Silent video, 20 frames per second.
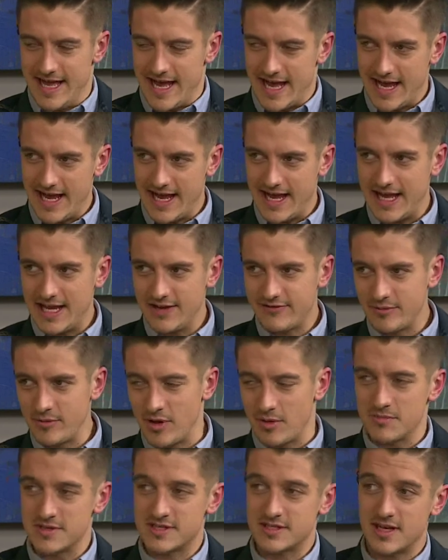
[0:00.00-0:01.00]
And if I'm
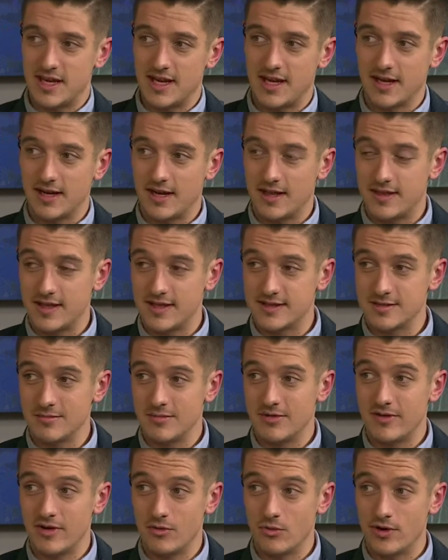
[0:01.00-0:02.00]
not mistaken, I think
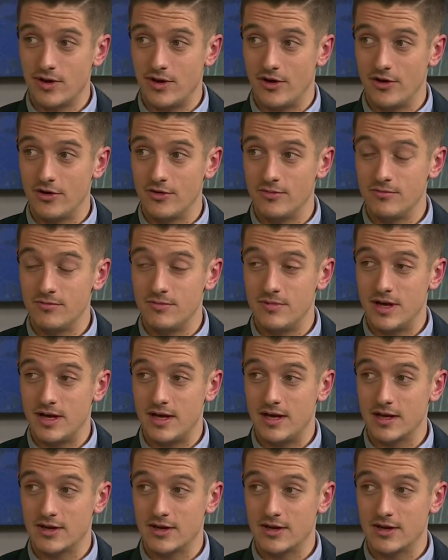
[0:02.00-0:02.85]
some of our Win a Home